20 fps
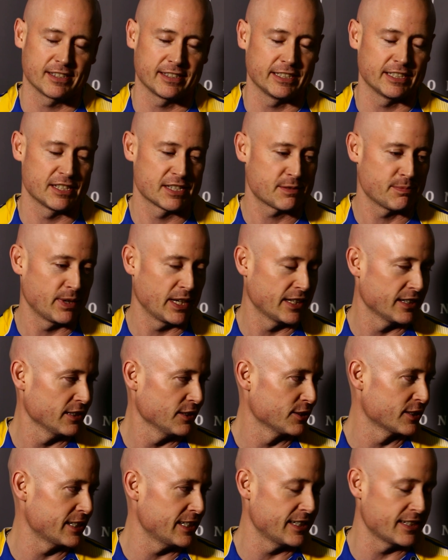and he just made
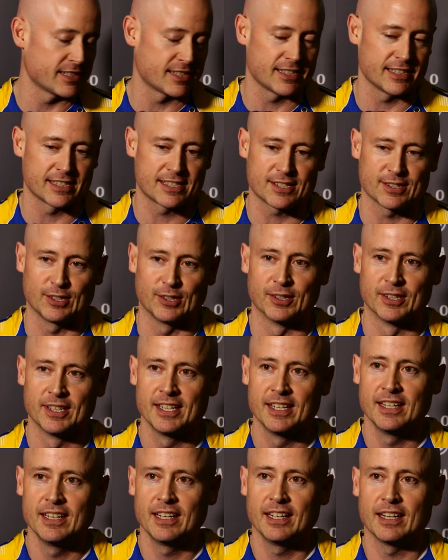it look easy.
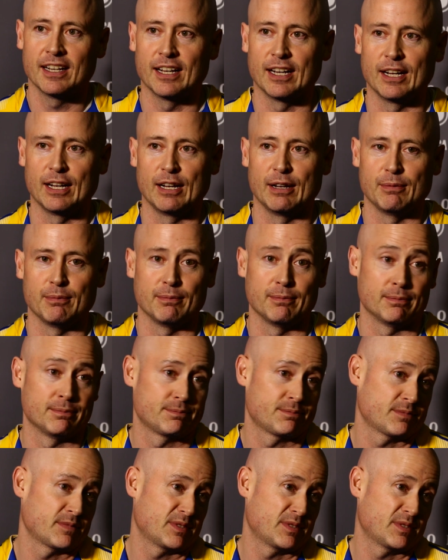So.